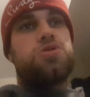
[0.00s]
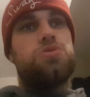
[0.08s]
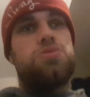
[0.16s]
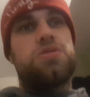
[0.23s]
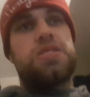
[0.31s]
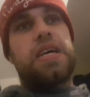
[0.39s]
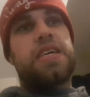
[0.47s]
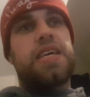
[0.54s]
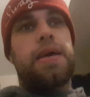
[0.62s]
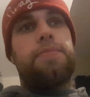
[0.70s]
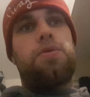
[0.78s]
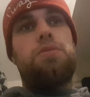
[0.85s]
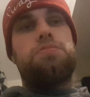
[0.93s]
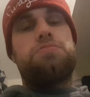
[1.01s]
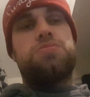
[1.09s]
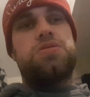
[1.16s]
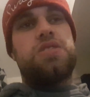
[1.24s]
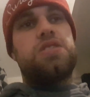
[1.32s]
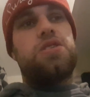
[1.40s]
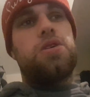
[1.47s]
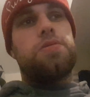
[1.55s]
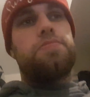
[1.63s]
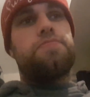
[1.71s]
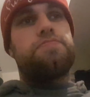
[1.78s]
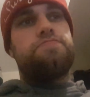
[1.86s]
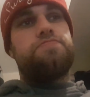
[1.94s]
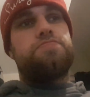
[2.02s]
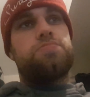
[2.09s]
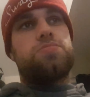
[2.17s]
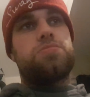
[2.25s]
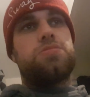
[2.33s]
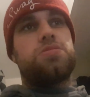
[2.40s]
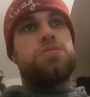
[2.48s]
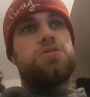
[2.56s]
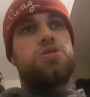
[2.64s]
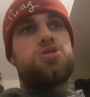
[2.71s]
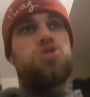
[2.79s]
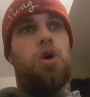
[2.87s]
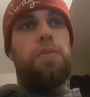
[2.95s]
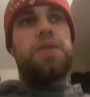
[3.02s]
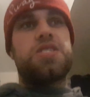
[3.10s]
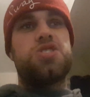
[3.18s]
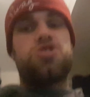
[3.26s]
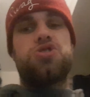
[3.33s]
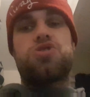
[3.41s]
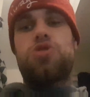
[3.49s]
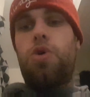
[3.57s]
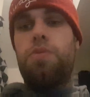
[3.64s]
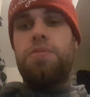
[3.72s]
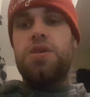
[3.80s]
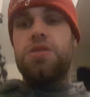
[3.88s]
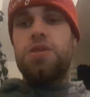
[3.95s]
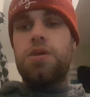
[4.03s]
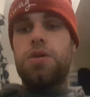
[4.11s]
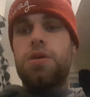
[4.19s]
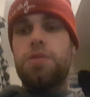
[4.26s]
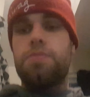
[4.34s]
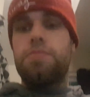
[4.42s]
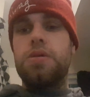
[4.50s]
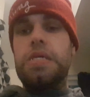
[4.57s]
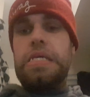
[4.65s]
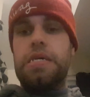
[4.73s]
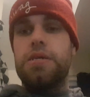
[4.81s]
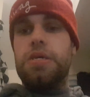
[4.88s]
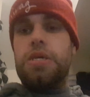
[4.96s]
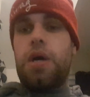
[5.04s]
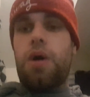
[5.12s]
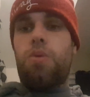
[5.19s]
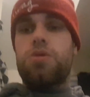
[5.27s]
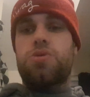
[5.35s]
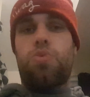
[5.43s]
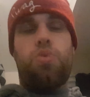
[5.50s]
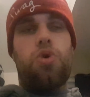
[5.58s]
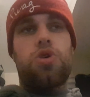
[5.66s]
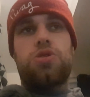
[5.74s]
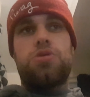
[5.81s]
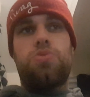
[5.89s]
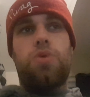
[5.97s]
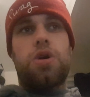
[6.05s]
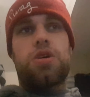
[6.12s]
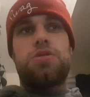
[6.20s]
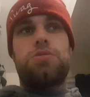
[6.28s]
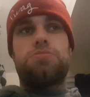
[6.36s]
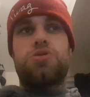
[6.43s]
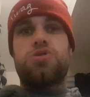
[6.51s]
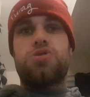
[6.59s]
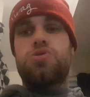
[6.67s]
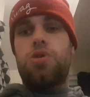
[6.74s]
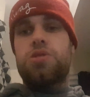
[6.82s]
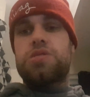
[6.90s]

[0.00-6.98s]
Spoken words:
soon as that came up, the store manager told me that I wasn't working up to store